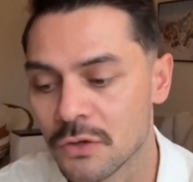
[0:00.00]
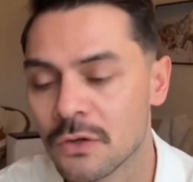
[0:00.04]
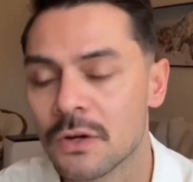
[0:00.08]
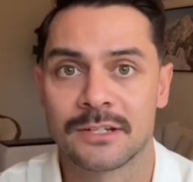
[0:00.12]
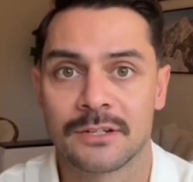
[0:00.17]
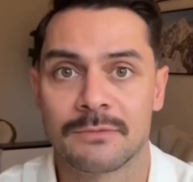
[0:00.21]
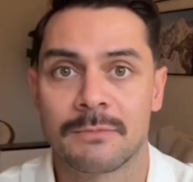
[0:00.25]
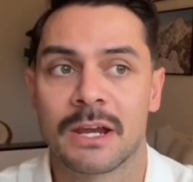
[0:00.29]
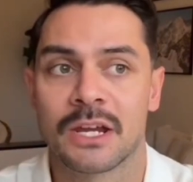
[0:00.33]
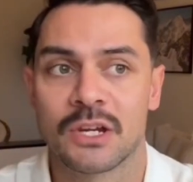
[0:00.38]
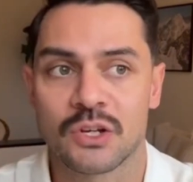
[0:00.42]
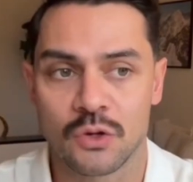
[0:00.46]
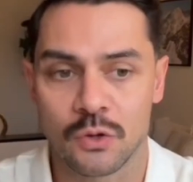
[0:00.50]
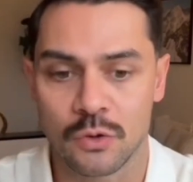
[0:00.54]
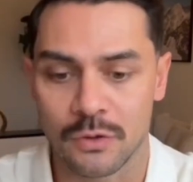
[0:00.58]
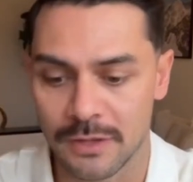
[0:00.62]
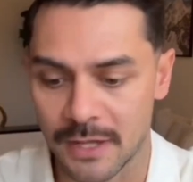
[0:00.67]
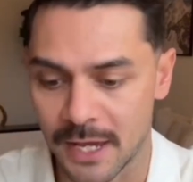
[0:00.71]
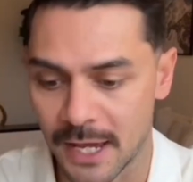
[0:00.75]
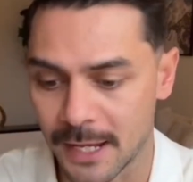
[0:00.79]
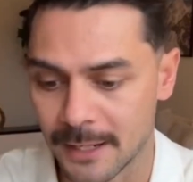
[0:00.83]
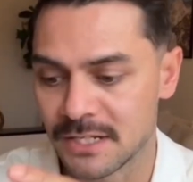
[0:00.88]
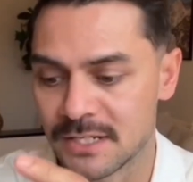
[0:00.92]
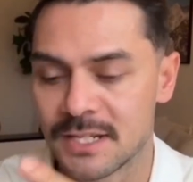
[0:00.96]
to make sure
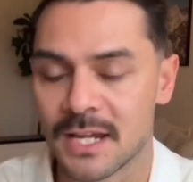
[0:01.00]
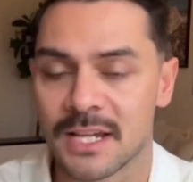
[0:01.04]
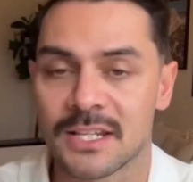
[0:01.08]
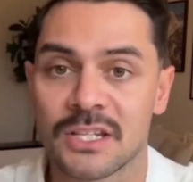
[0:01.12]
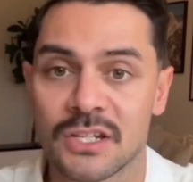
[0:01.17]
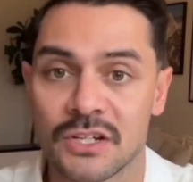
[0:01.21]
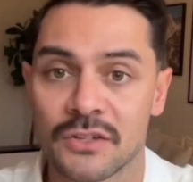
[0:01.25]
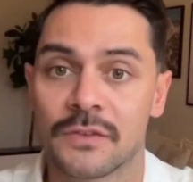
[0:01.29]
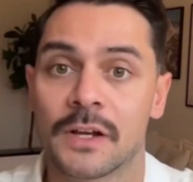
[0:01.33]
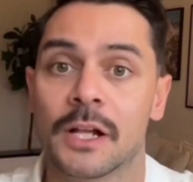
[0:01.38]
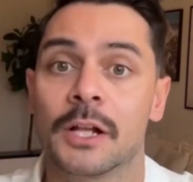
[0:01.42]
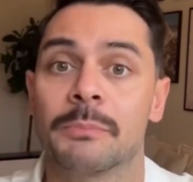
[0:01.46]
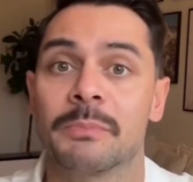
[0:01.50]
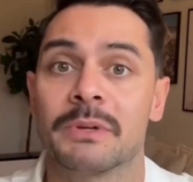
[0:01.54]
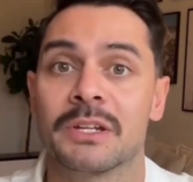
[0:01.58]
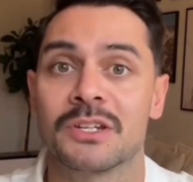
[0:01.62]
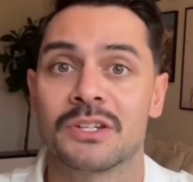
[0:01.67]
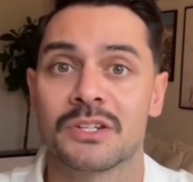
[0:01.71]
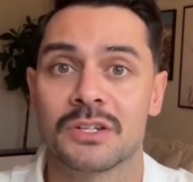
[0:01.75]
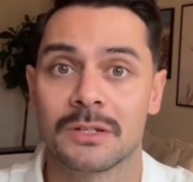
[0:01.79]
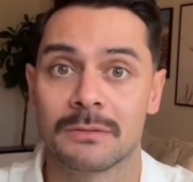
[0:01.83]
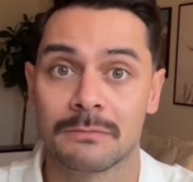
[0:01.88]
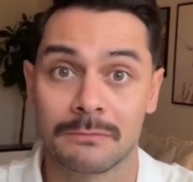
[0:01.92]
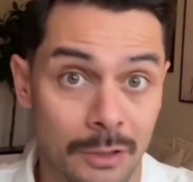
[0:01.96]
that it doesn't develop
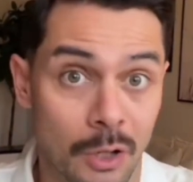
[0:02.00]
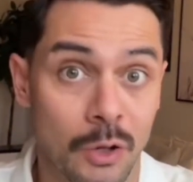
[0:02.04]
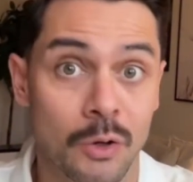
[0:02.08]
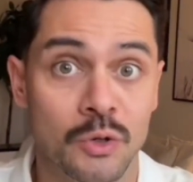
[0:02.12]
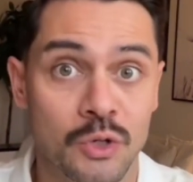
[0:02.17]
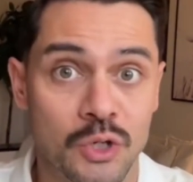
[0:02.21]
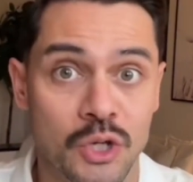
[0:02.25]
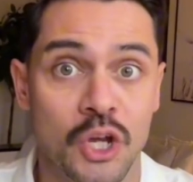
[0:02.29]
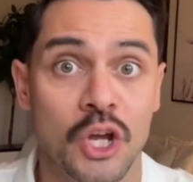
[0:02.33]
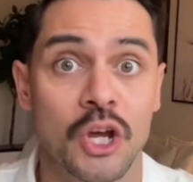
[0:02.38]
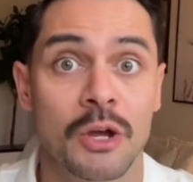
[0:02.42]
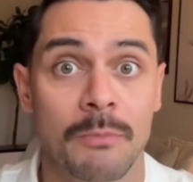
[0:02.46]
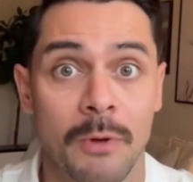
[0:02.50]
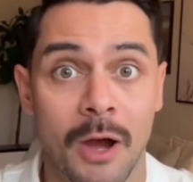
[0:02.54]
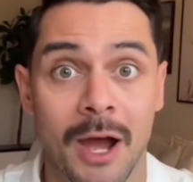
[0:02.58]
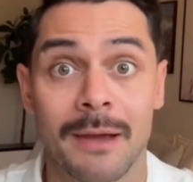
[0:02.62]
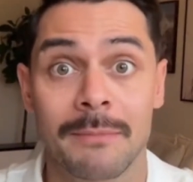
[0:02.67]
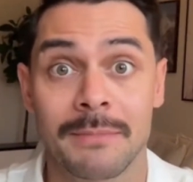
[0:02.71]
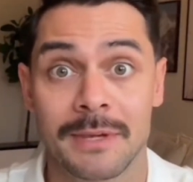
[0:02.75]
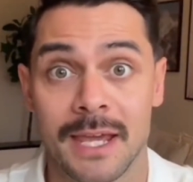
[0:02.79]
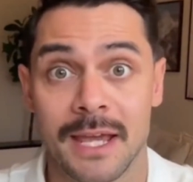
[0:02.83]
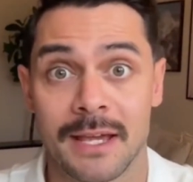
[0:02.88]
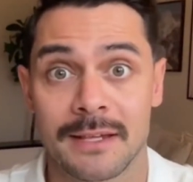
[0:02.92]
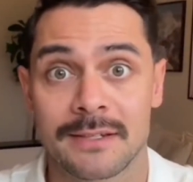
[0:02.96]
into long-term
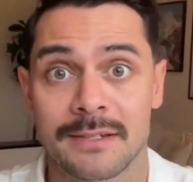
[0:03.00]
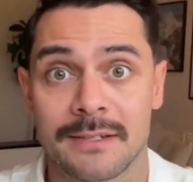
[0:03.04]
IBS.